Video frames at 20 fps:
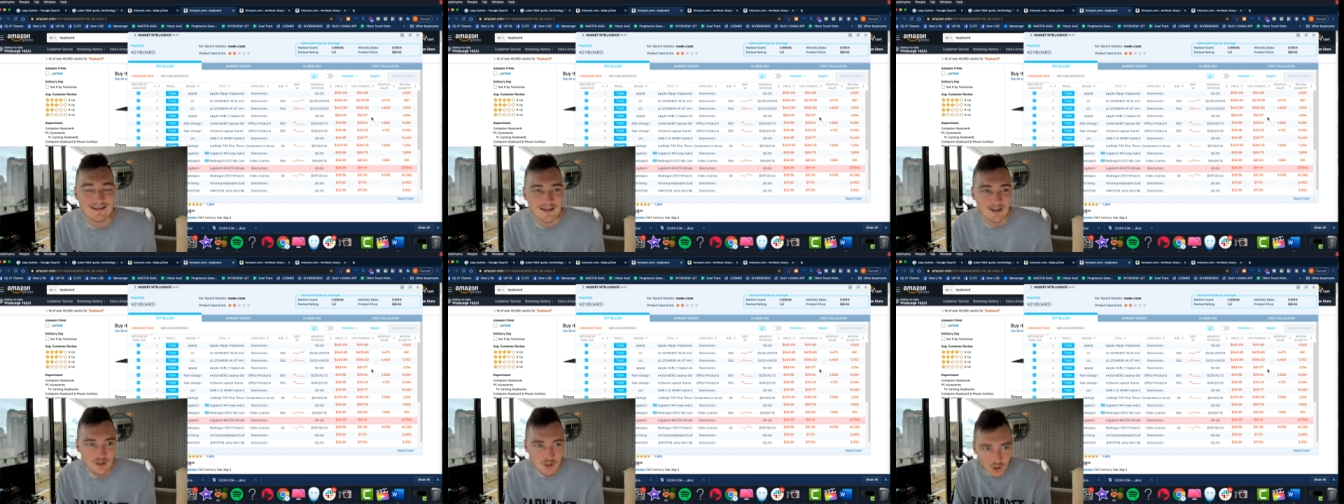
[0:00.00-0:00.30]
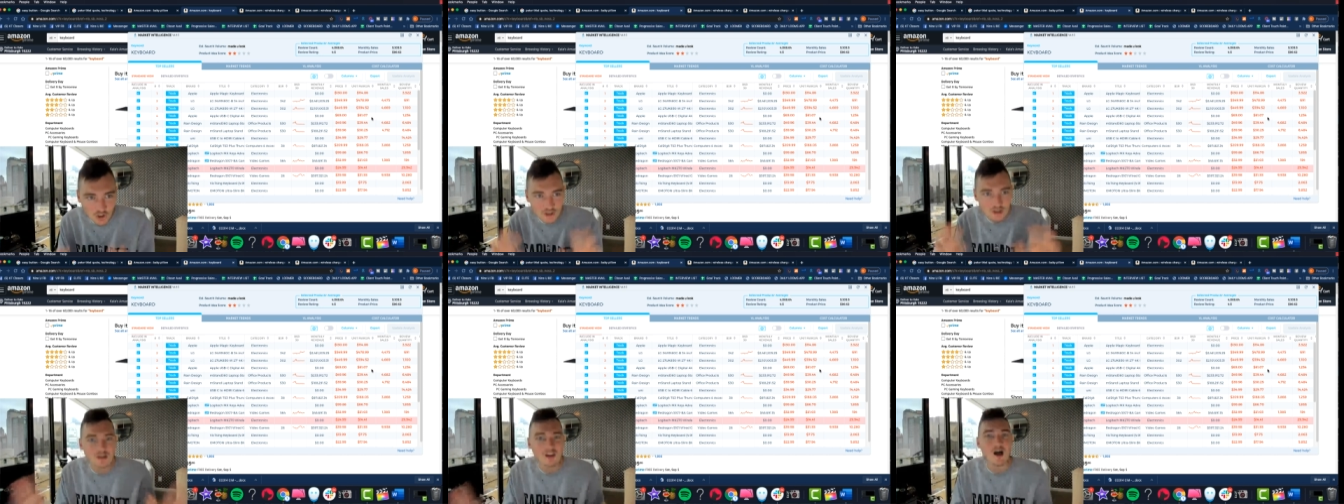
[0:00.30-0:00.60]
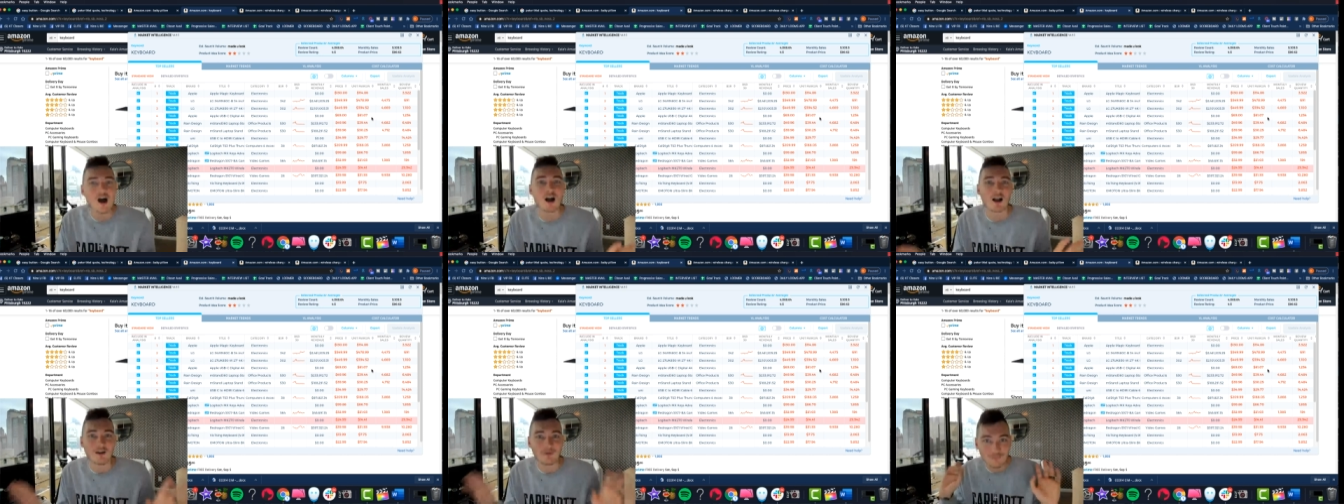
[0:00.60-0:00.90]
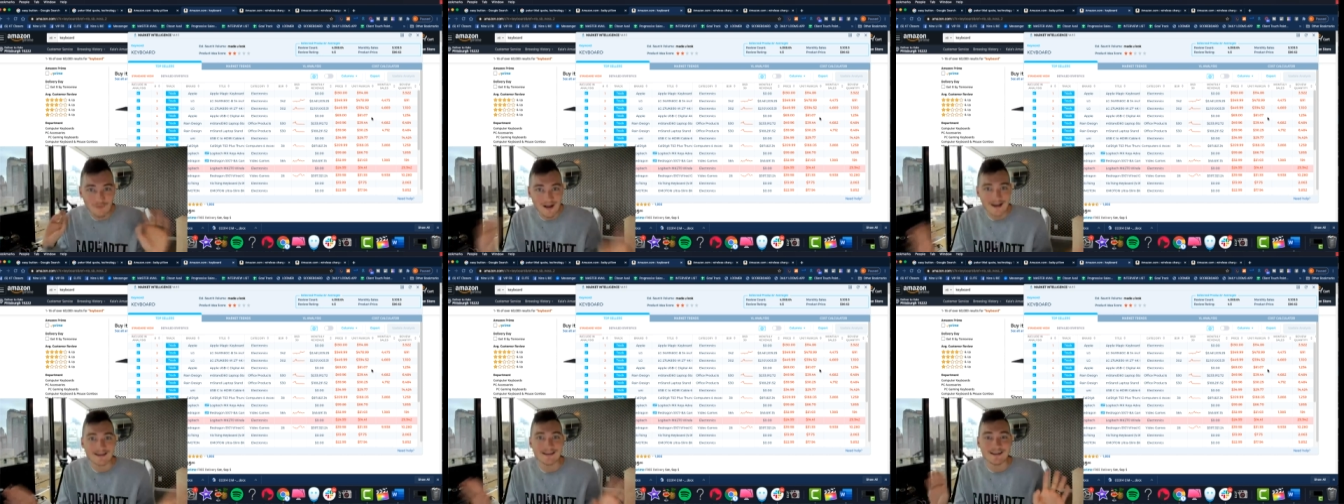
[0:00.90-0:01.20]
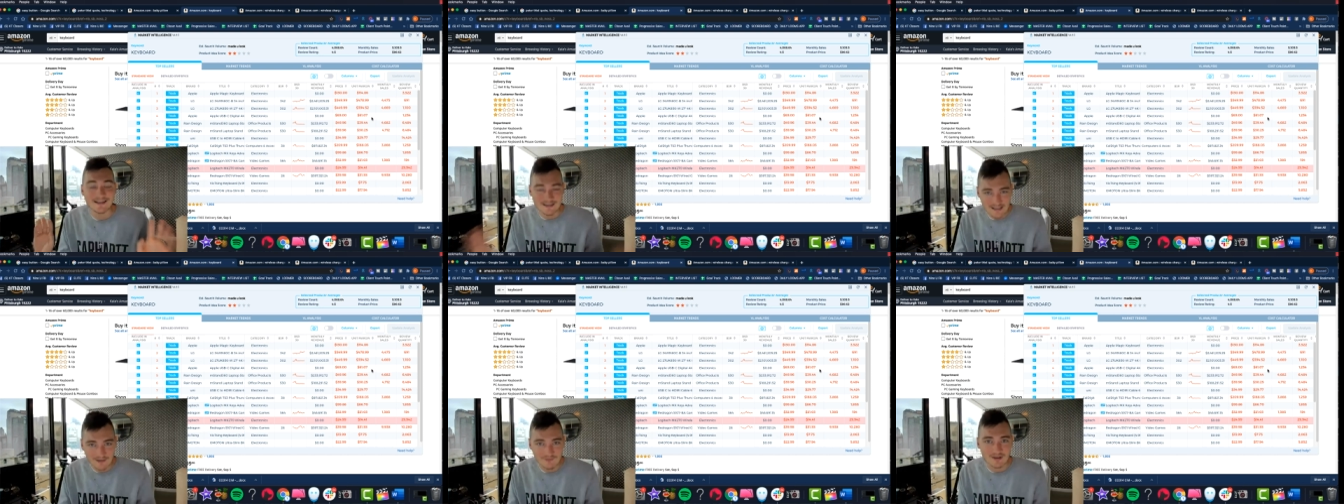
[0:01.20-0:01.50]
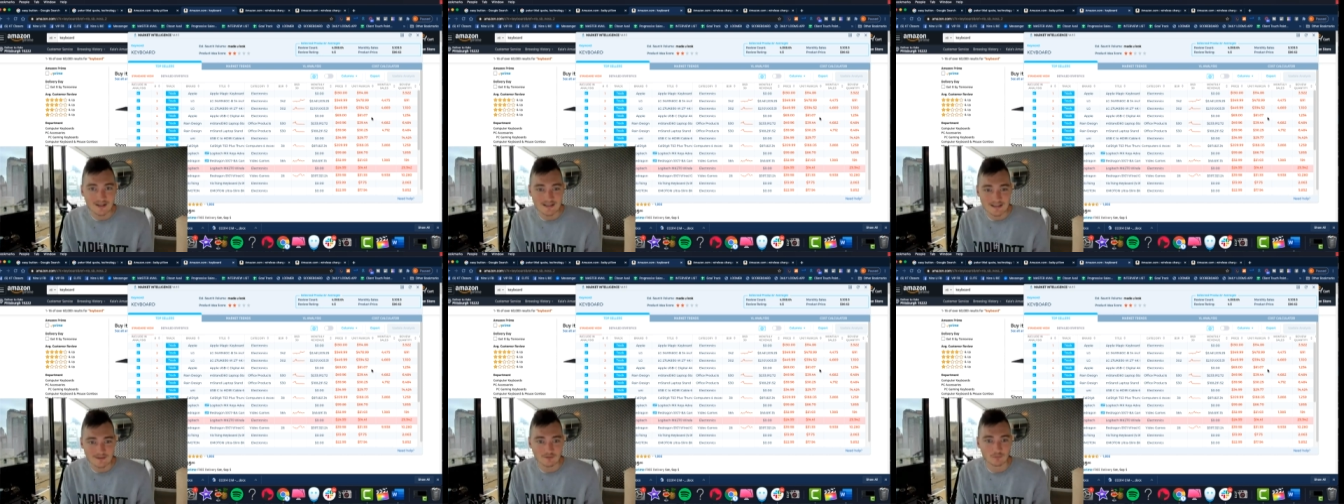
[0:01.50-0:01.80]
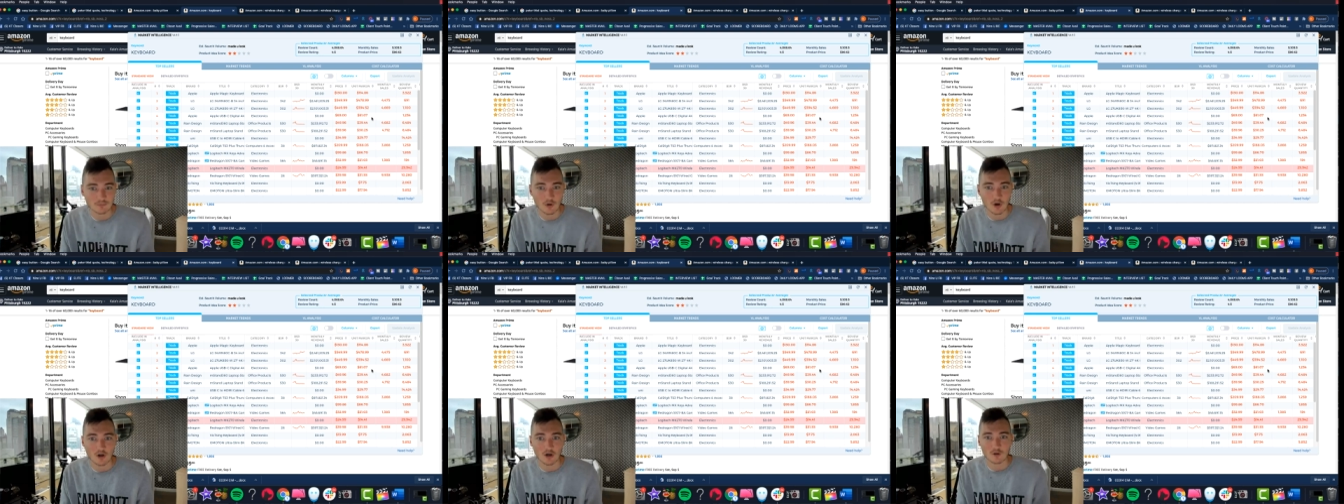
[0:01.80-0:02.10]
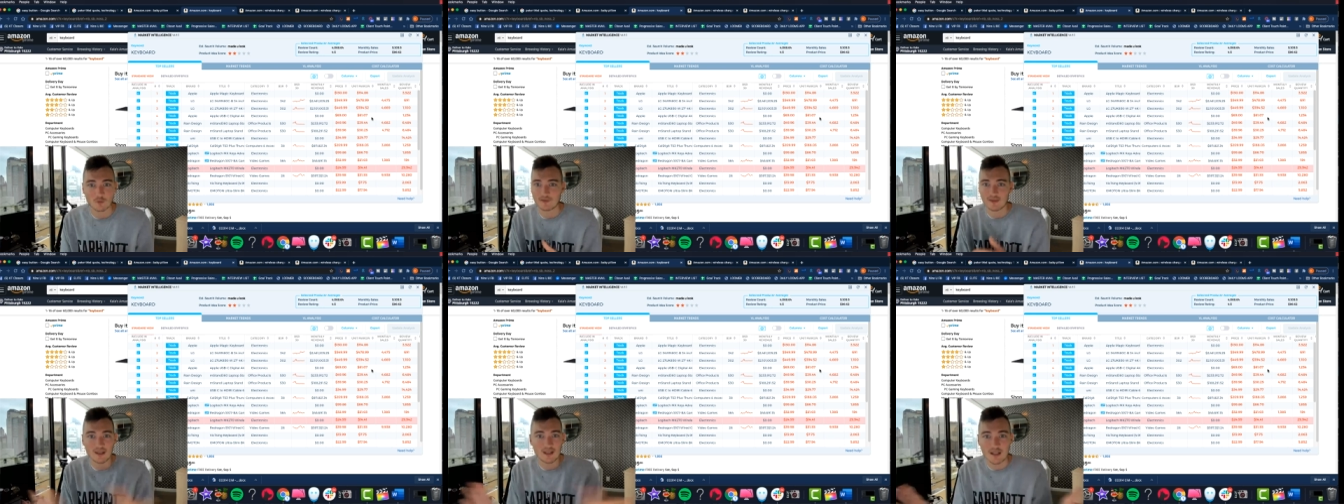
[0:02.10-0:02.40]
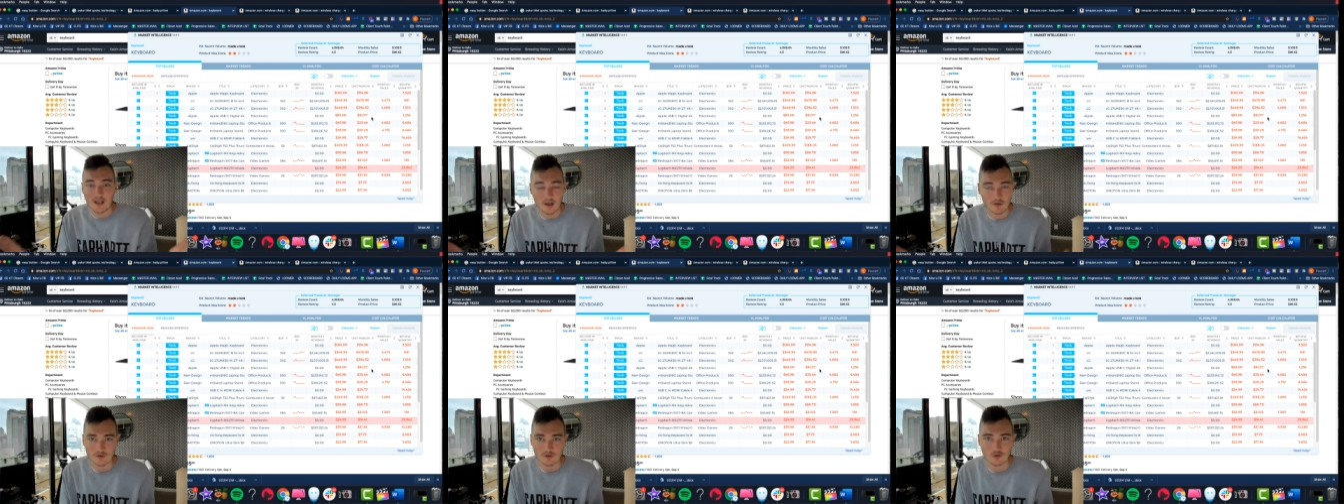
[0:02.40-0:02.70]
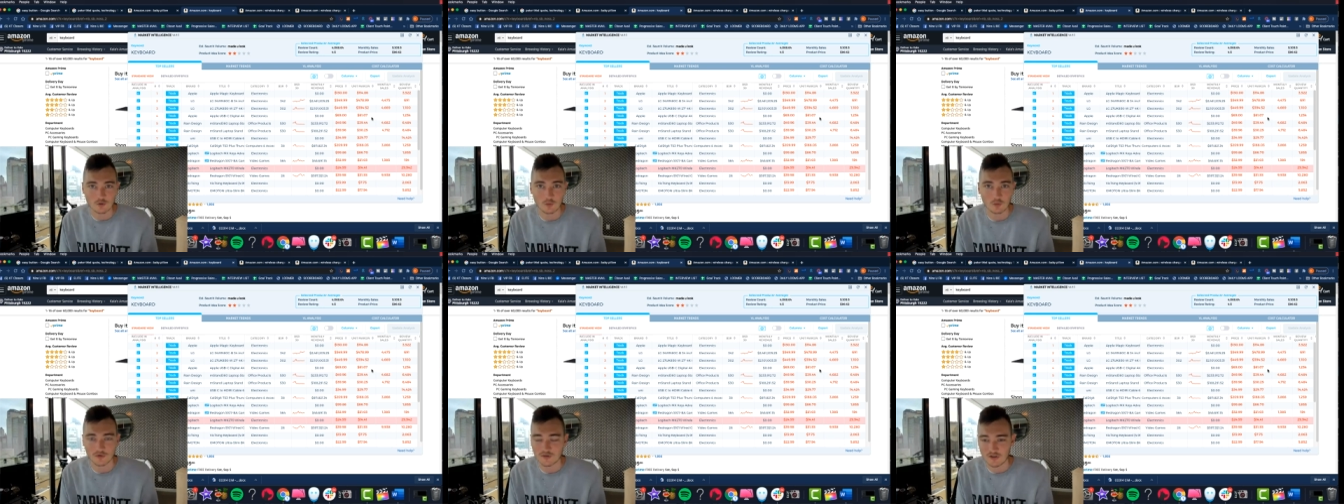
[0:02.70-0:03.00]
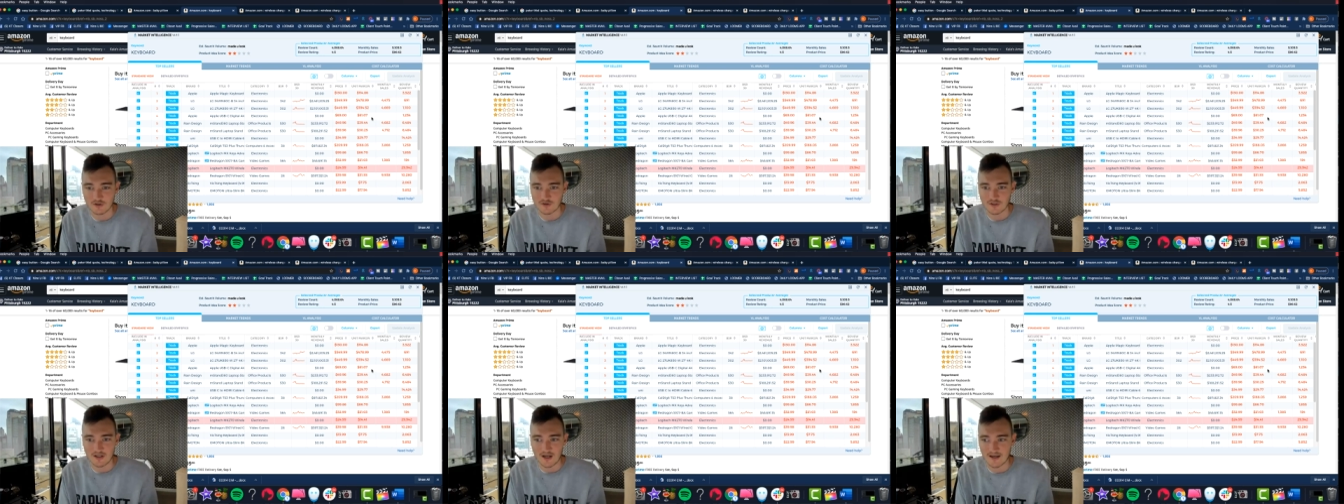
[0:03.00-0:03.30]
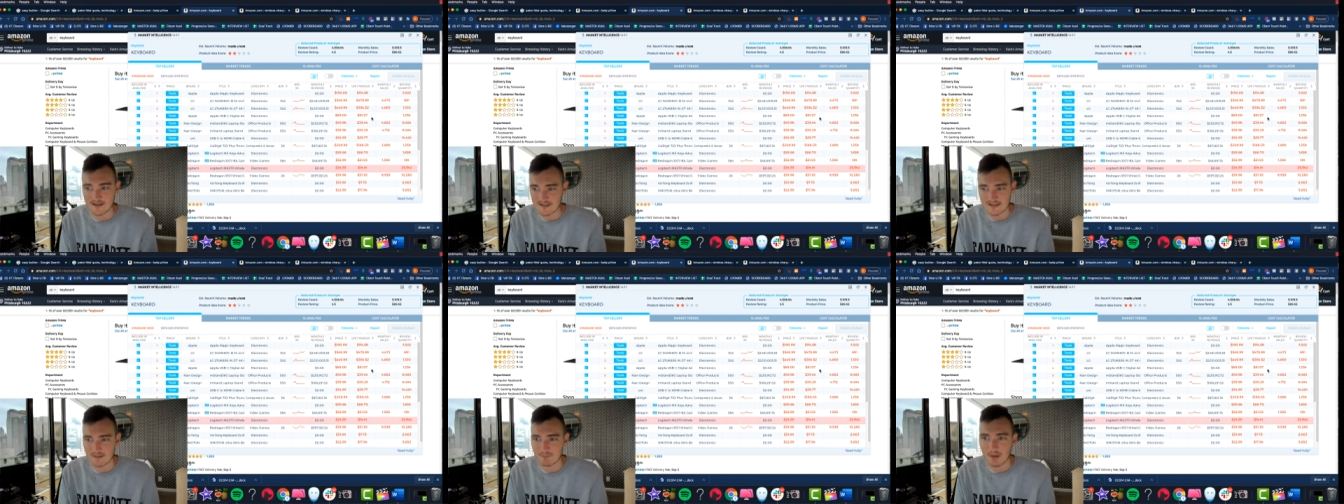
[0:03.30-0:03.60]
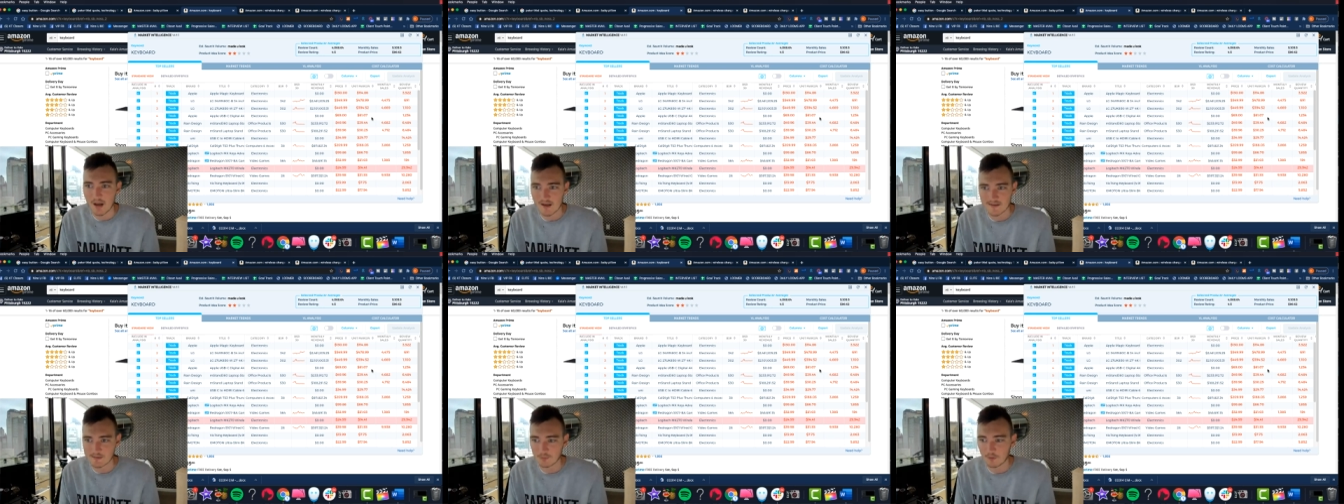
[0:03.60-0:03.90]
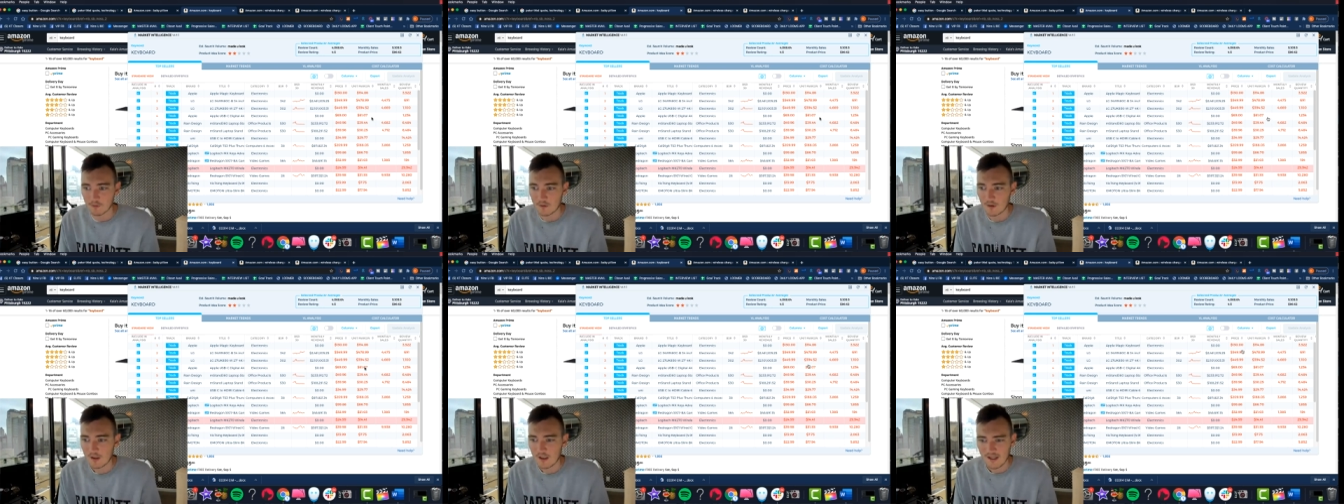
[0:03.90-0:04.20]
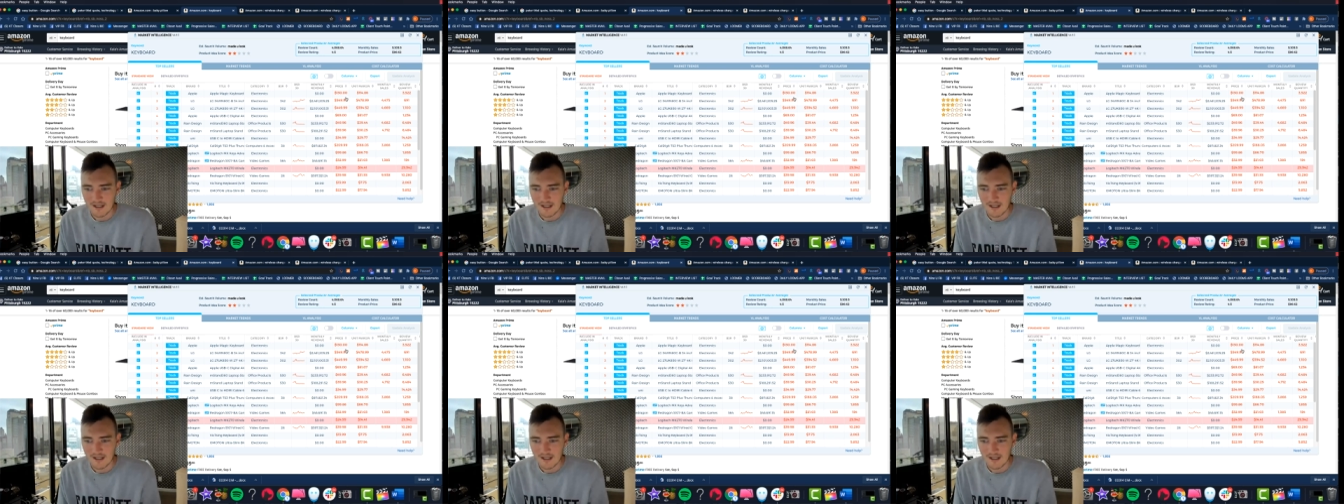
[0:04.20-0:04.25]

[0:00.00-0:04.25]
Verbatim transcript: Like, good luck finding a seven and seven product with any other tool. Seriously, guys, it's impossible.